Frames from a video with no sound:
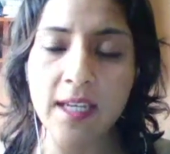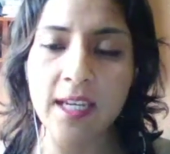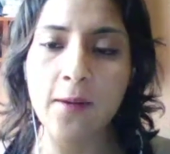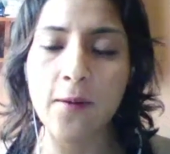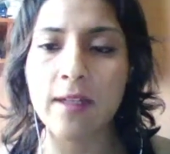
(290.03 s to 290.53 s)

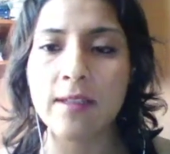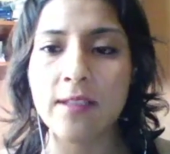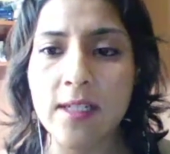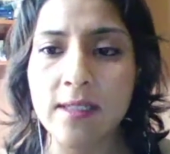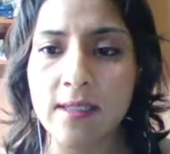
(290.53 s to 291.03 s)

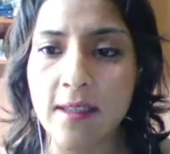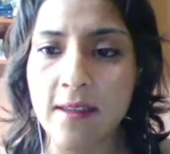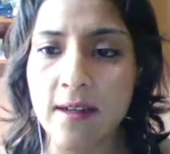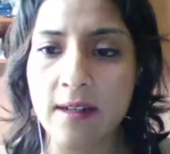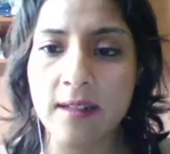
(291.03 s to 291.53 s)
You can
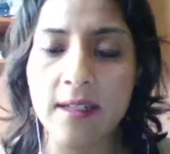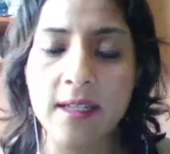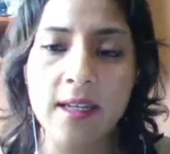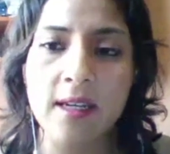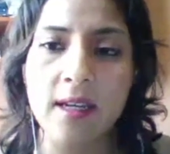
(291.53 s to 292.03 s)
see there
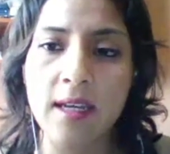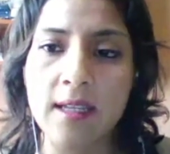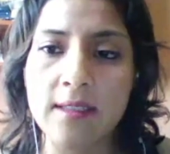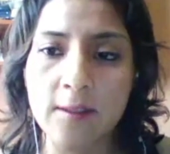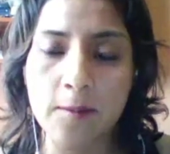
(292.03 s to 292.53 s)

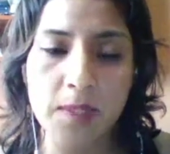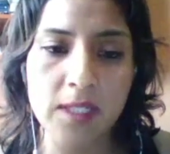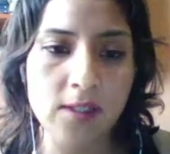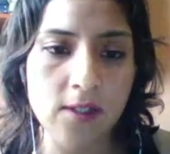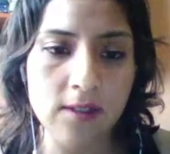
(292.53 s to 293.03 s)
some
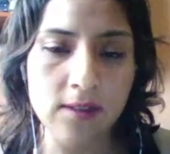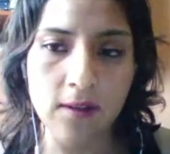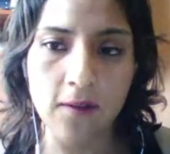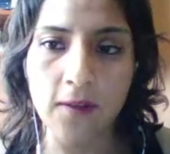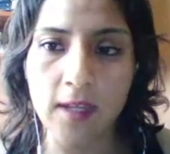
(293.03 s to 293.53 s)

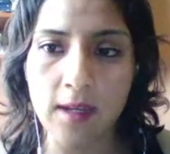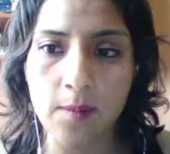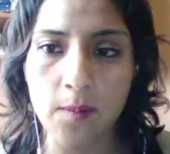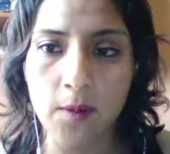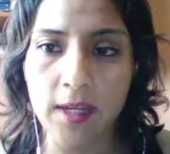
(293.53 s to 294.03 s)
pictures of
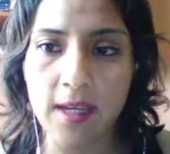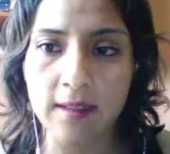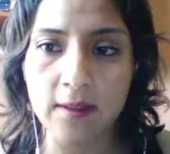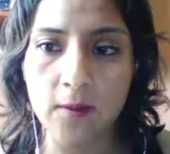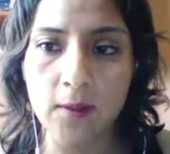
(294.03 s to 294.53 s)
the
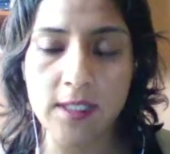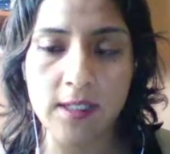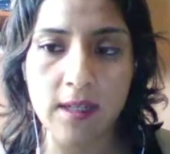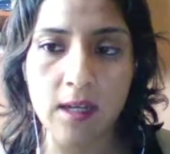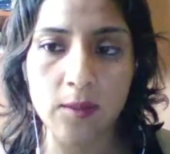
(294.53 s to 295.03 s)
project
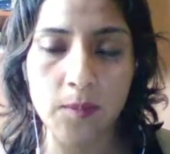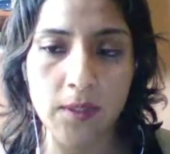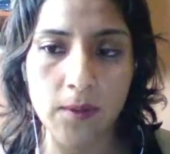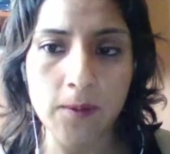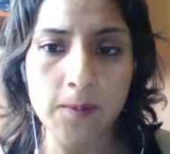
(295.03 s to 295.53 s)
Reaching
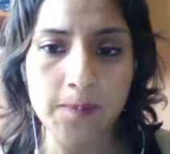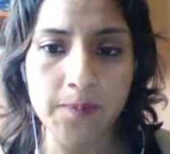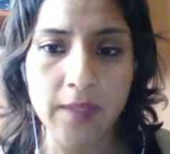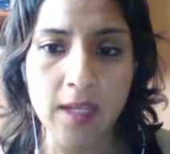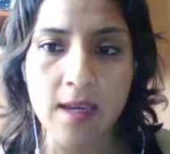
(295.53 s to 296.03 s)
Out Peru.
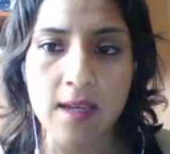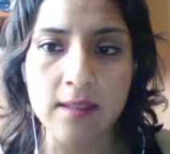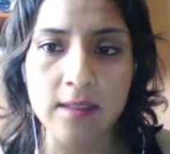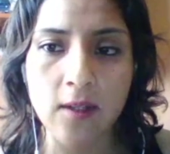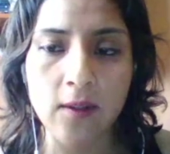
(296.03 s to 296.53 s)

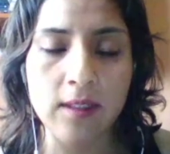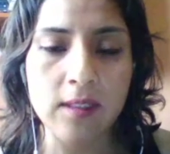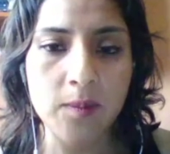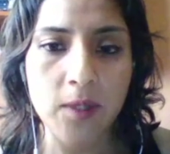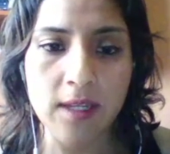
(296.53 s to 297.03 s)
So
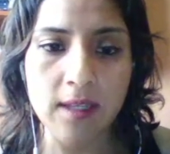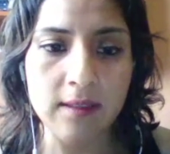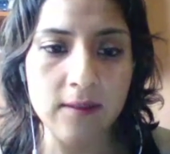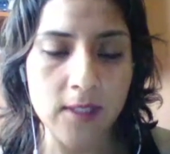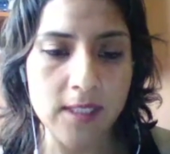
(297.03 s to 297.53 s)
this
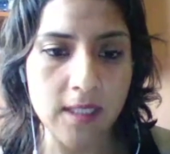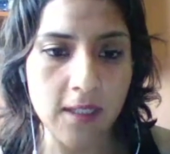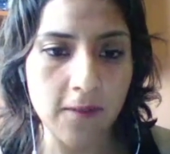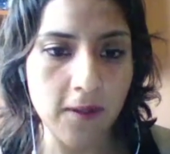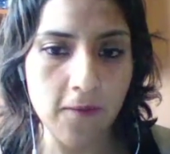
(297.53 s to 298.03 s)
project
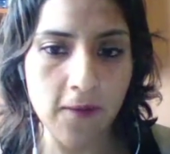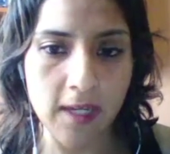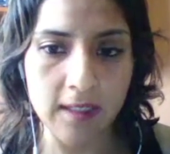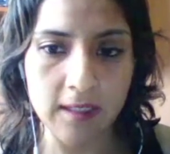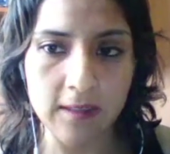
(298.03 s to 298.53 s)
received the
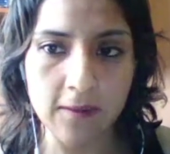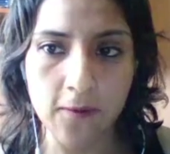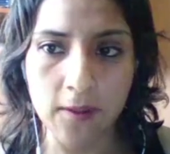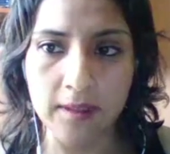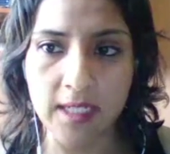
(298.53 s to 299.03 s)

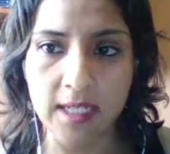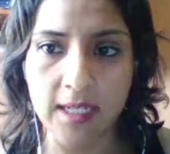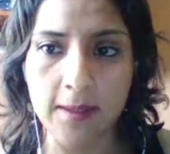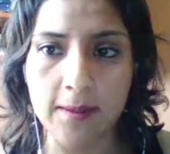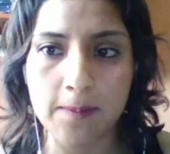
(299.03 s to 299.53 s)
funding from
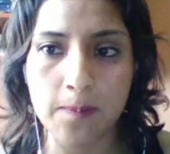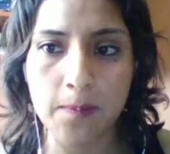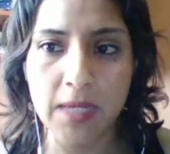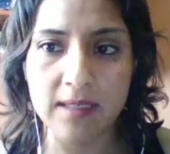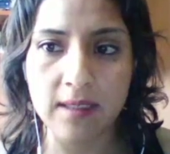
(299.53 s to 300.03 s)
the
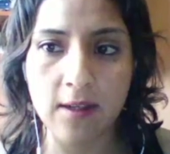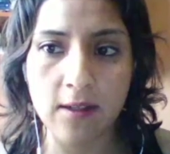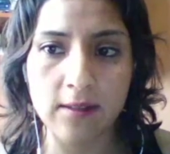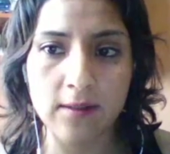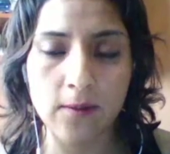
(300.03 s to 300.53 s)
Pass
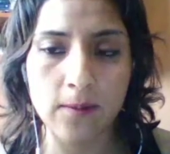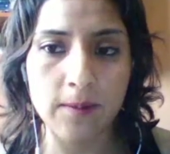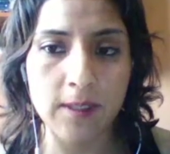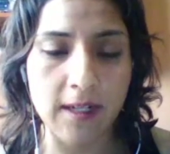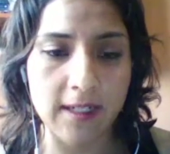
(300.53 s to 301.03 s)
It On
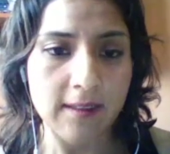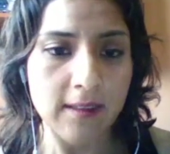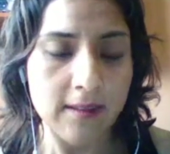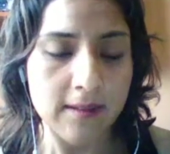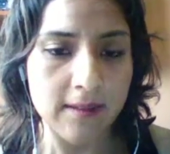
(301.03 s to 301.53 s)

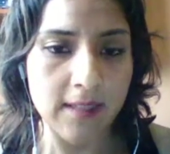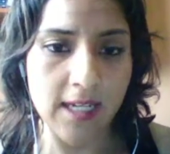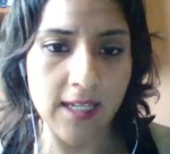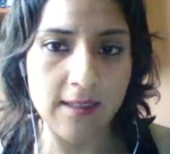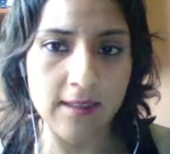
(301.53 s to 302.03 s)
grant
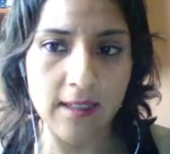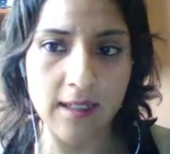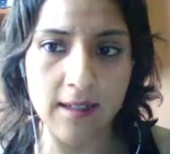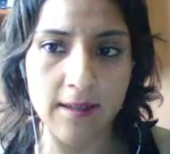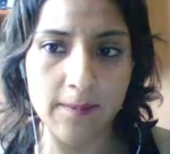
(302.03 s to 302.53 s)
that it's
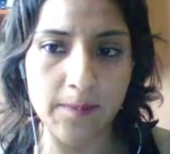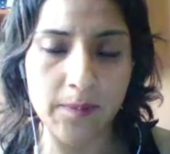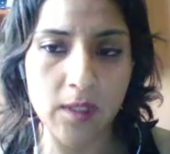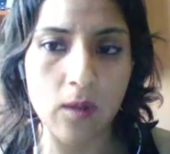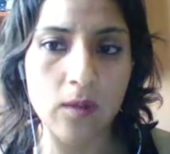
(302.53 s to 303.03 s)

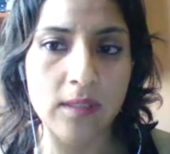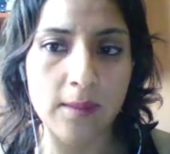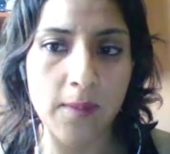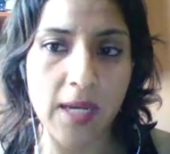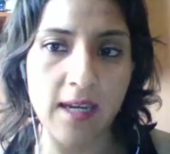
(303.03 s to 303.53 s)

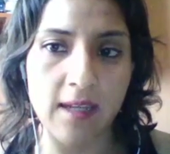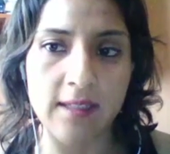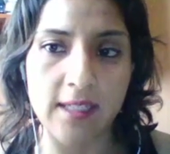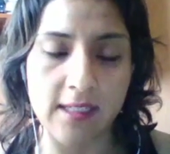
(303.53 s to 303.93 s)
hosted by